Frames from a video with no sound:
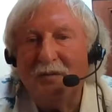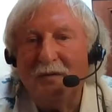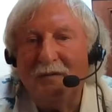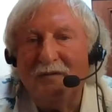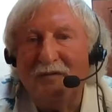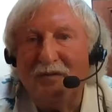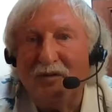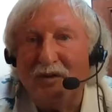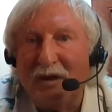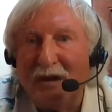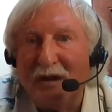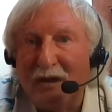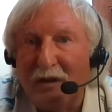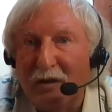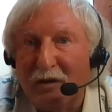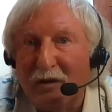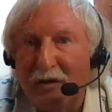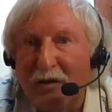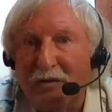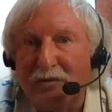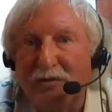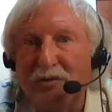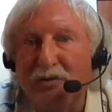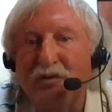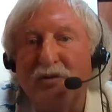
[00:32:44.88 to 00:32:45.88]
very low
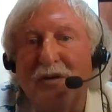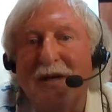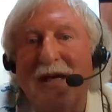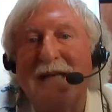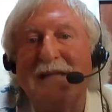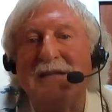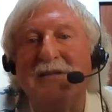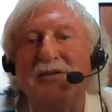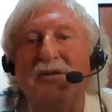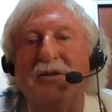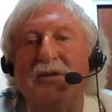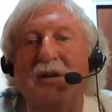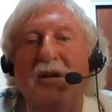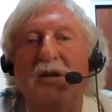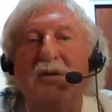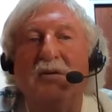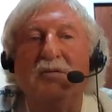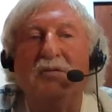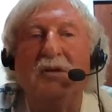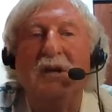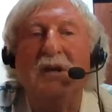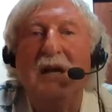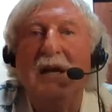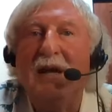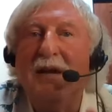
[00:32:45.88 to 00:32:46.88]
dose
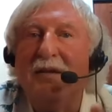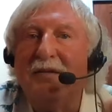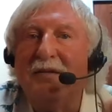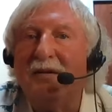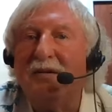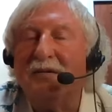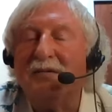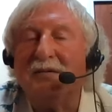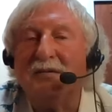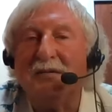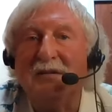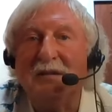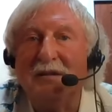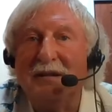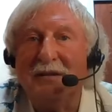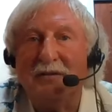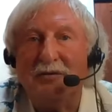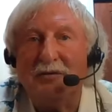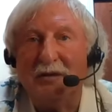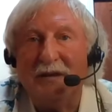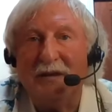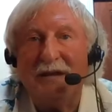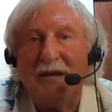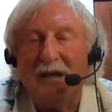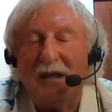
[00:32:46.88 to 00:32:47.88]
trazodone, there's
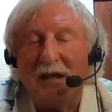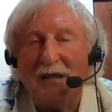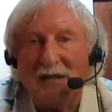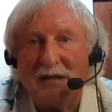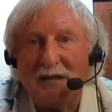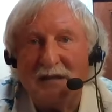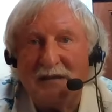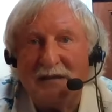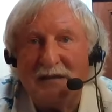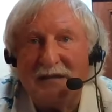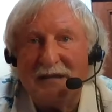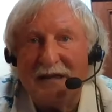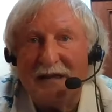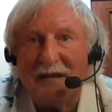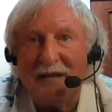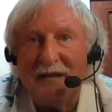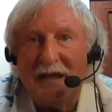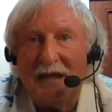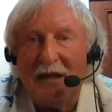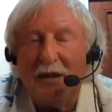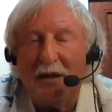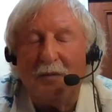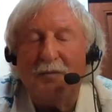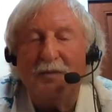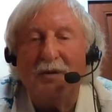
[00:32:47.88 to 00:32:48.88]
literally dozens that can
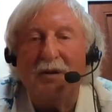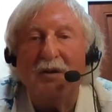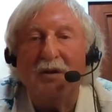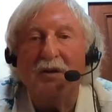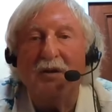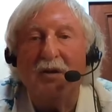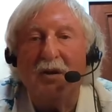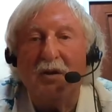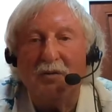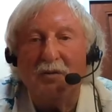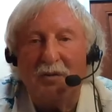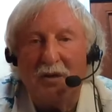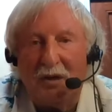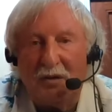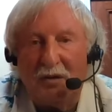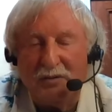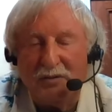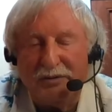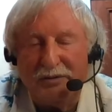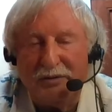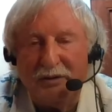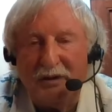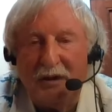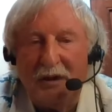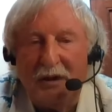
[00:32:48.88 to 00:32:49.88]
help in low
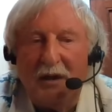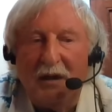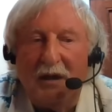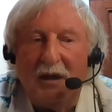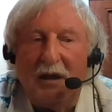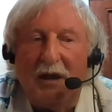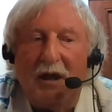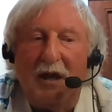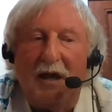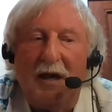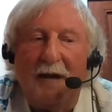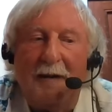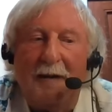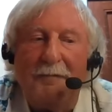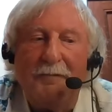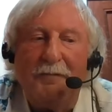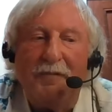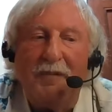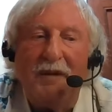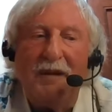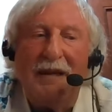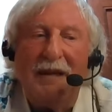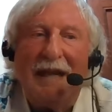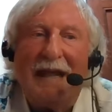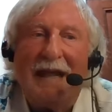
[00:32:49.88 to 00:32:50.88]
dose.
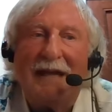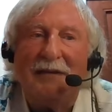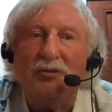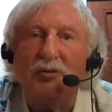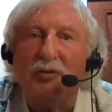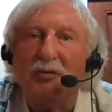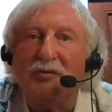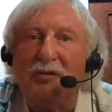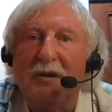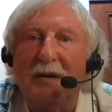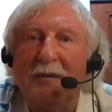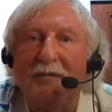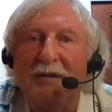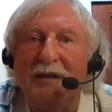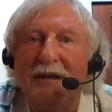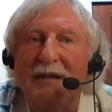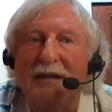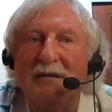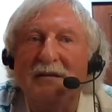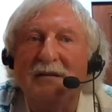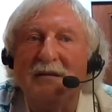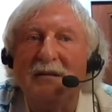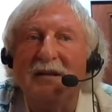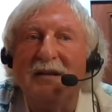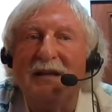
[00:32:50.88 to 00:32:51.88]
Natural
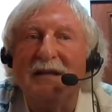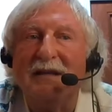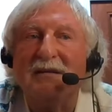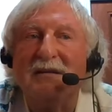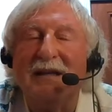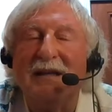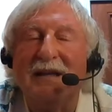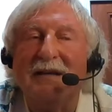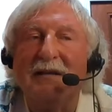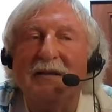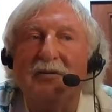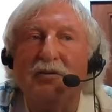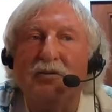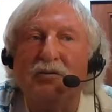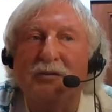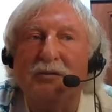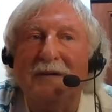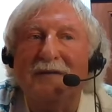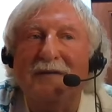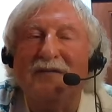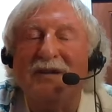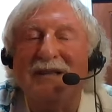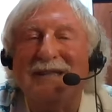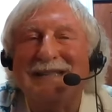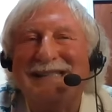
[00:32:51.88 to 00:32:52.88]
remedies, things like
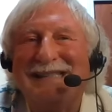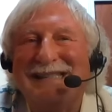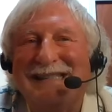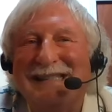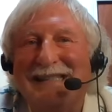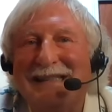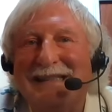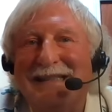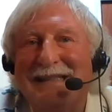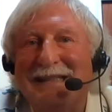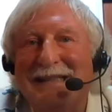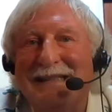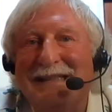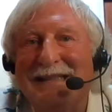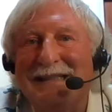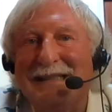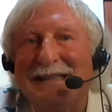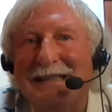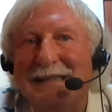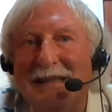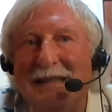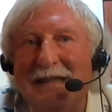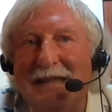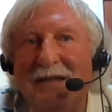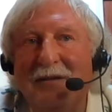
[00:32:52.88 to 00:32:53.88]
terrific
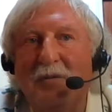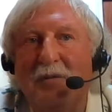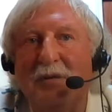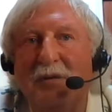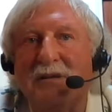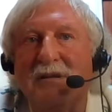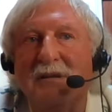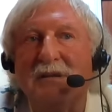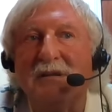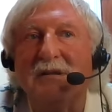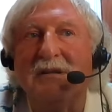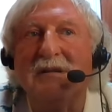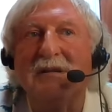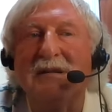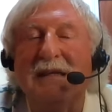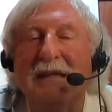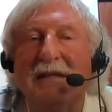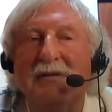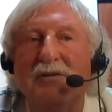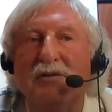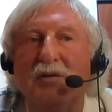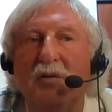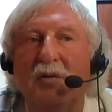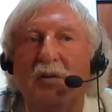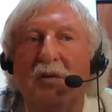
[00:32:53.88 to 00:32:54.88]
ZZZZ, which is
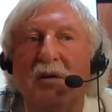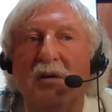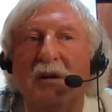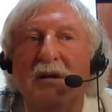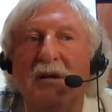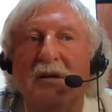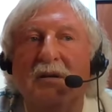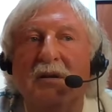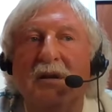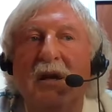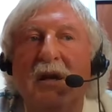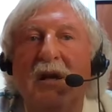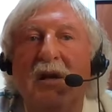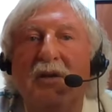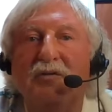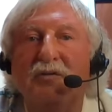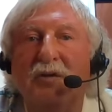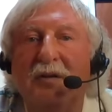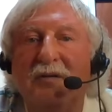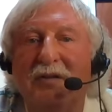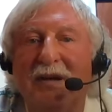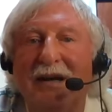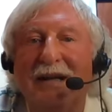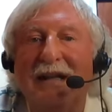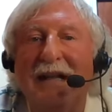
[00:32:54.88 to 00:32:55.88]
essential oil,
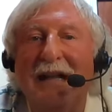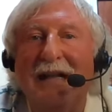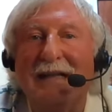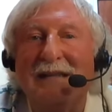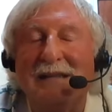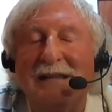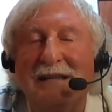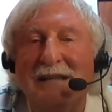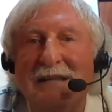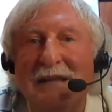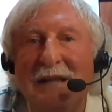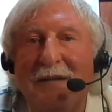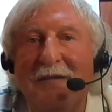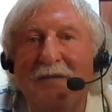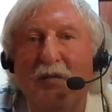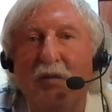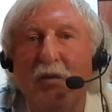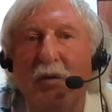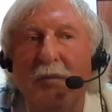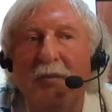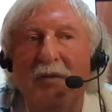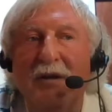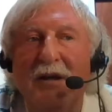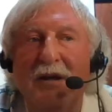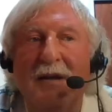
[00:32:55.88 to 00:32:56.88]
revitalizing sleep
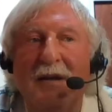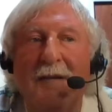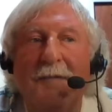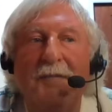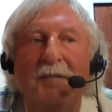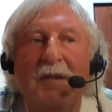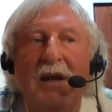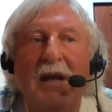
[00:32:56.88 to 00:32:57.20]
formula,